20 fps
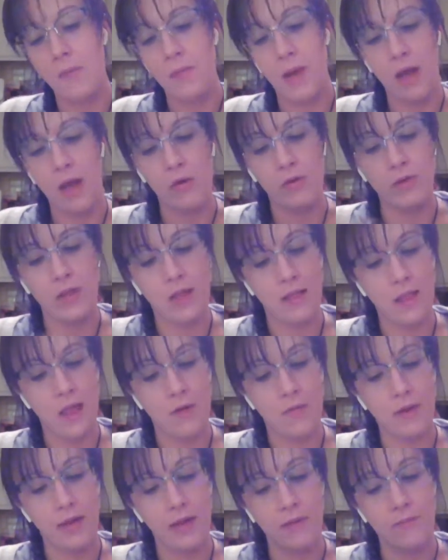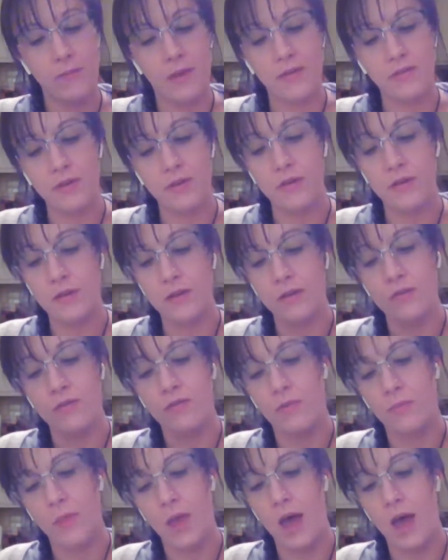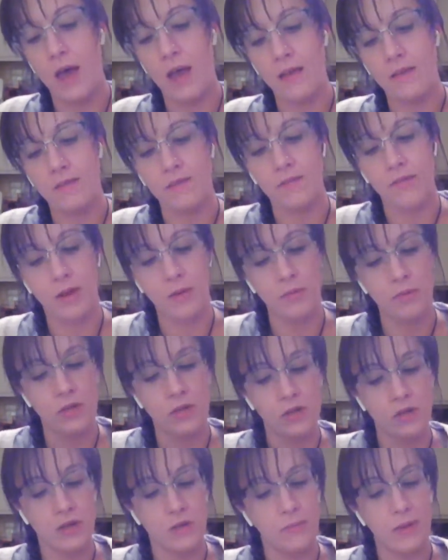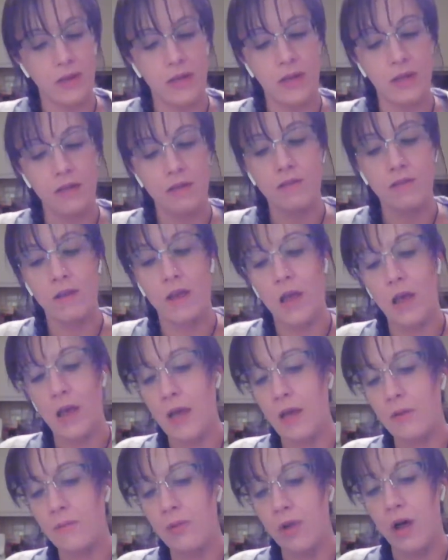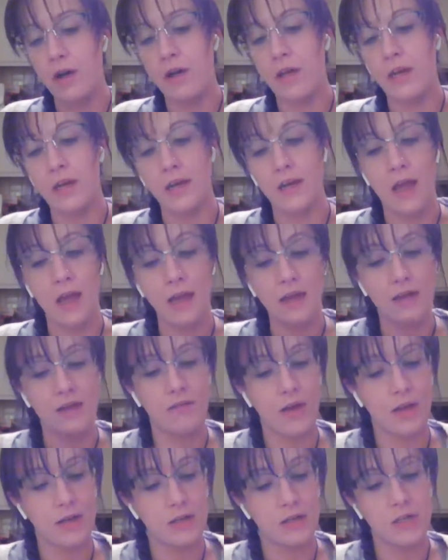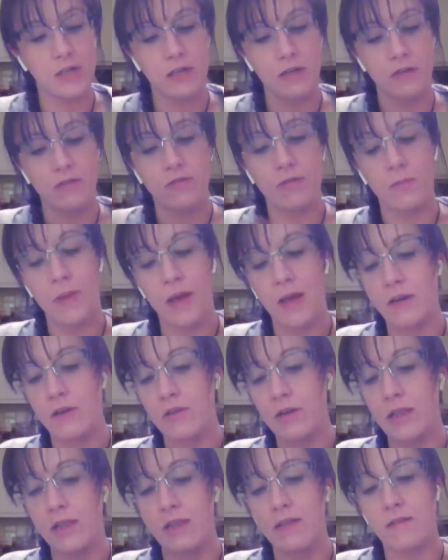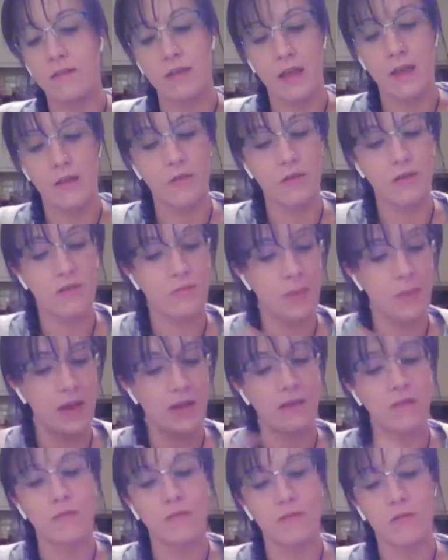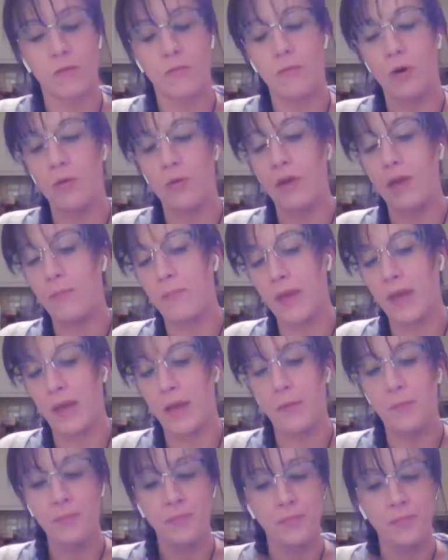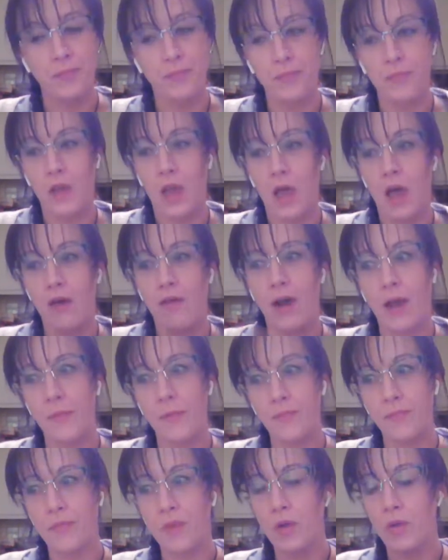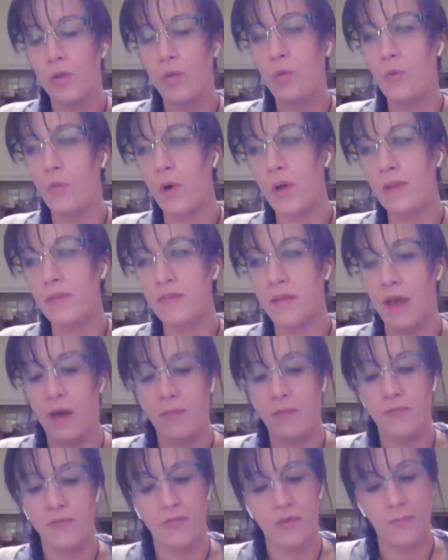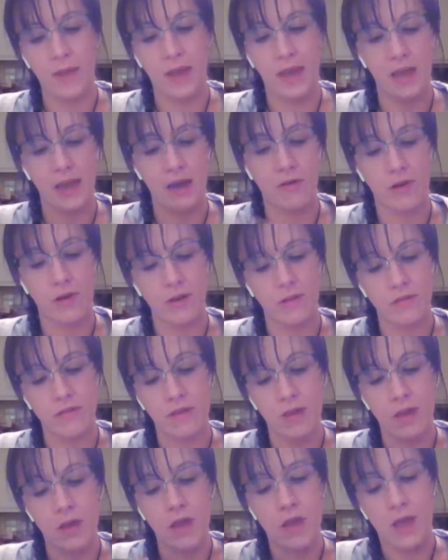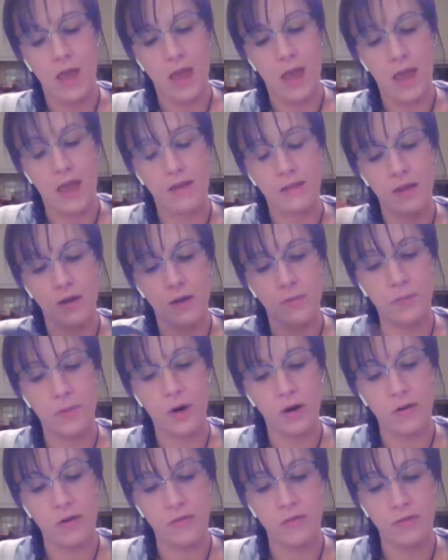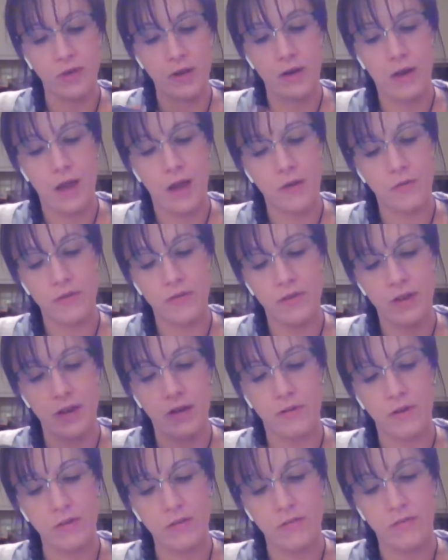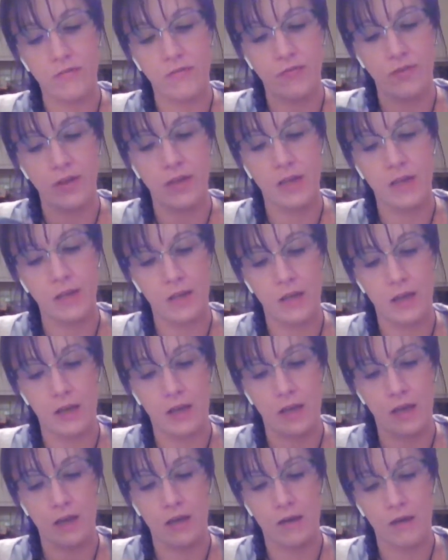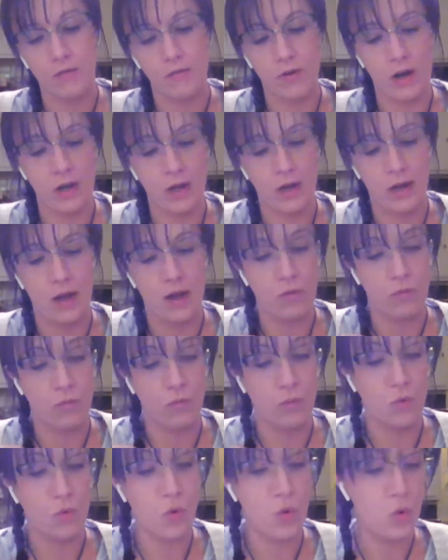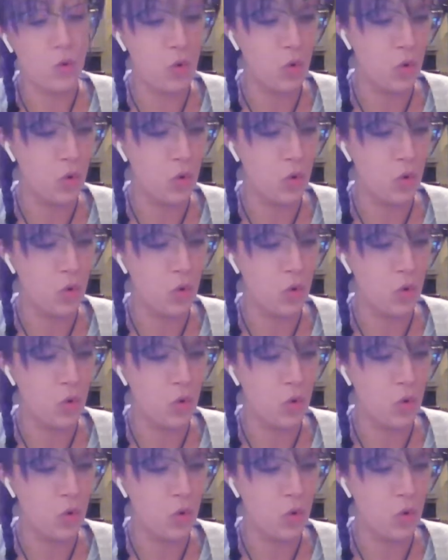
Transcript: by only allowing in messages from the highest of vibrational beings and block any negative energies from entering this sacred space, so mote it be. All right, what's up for my Aries and their person? How is Aries feeling right now? Ooh,